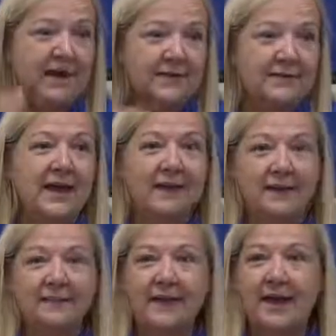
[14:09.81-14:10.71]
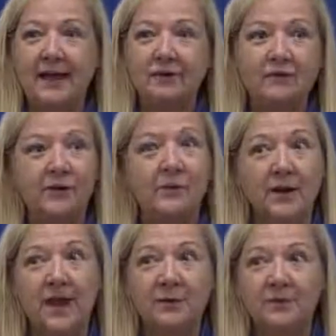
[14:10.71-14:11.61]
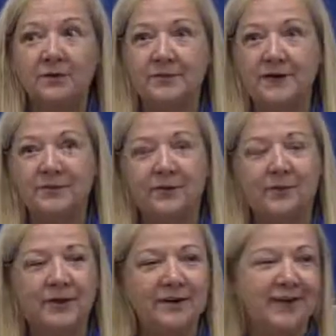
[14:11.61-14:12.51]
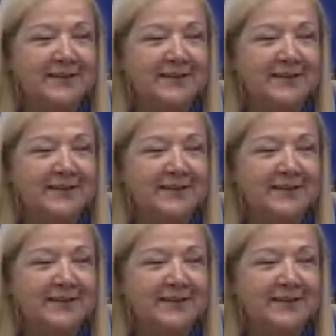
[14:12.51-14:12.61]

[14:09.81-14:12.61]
And that has actually what happened with everyone.